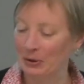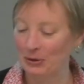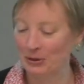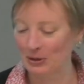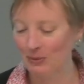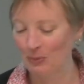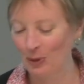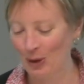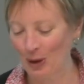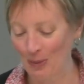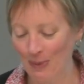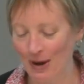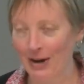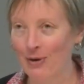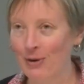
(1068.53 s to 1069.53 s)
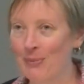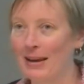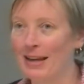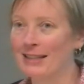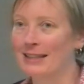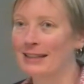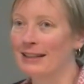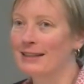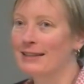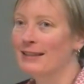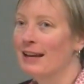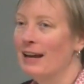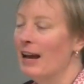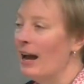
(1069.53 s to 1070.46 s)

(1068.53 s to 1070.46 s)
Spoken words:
who did some work on microplastics